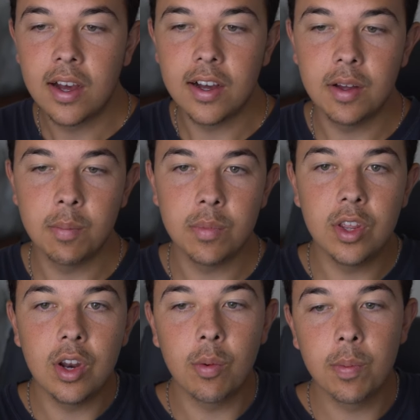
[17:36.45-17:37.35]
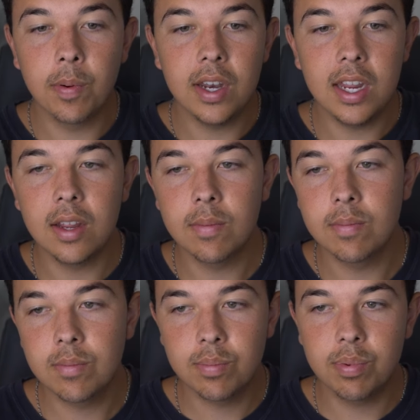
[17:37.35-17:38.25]
We're pretty
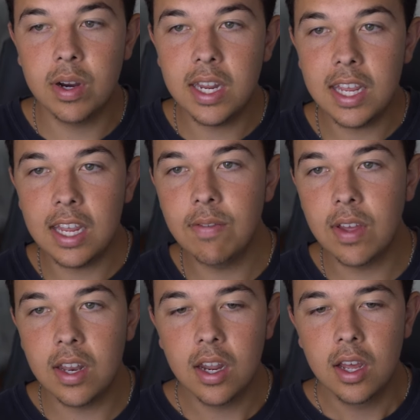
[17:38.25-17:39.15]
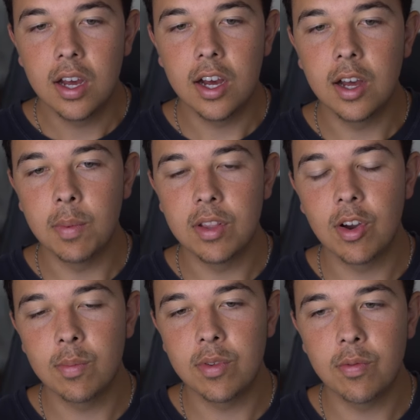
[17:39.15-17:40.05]
even in
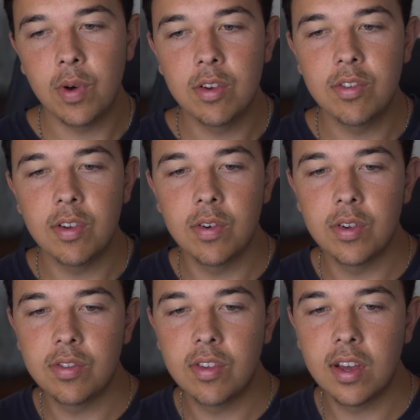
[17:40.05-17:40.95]
terms of wide receivers,